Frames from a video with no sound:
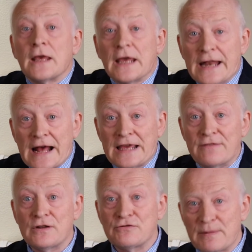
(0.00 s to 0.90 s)
In our
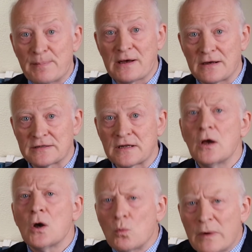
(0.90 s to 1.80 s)
evolutionary past,
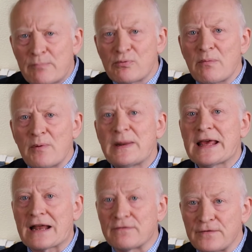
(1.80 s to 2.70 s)
we probably
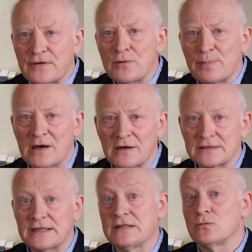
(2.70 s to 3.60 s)
had few
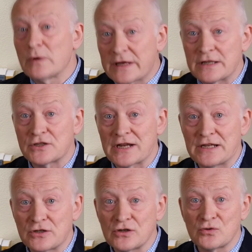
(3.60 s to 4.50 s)
parties we could
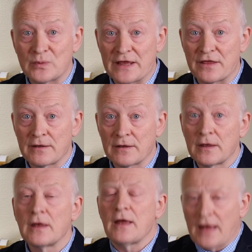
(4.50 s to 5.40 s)
exchange goods with,
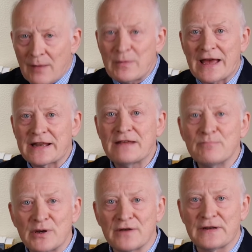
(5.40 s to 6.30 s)
and we had
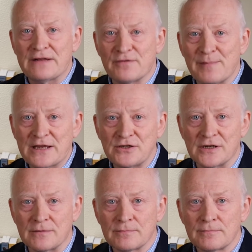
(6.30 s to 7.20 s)
imperfect
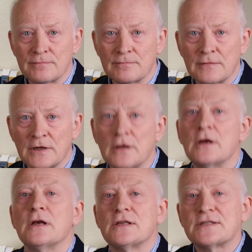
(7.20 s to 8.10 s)
information.
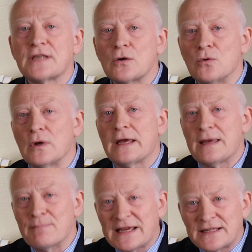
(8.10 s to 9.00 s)
So
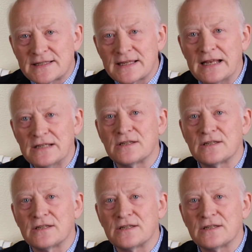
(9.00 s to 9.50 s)
it made sense